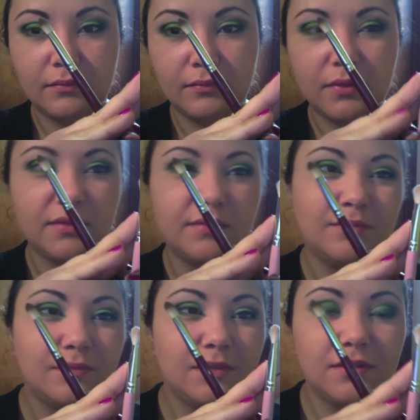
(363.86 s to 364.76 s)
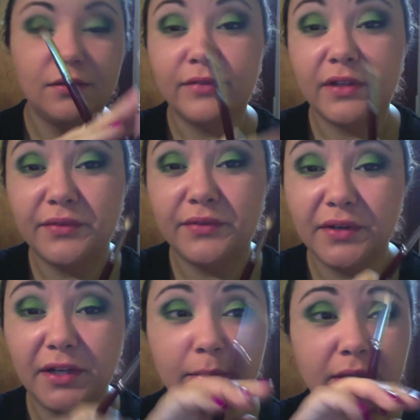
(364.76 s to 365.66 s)
Well, it's a little fluffier
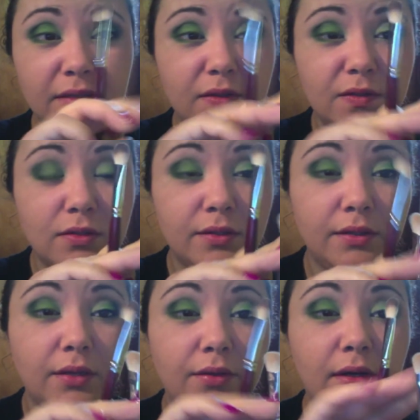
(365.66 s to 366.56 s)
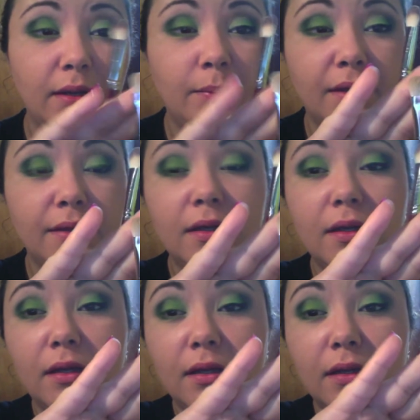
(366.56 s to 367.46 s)
now because I use it on the other eye, but
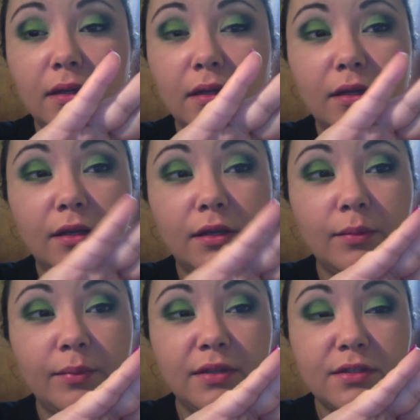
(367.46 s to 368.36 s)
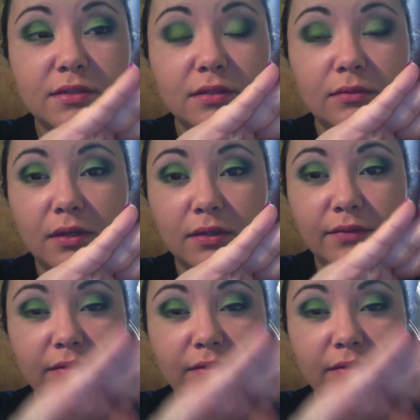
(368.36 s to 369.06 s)
it's still relatively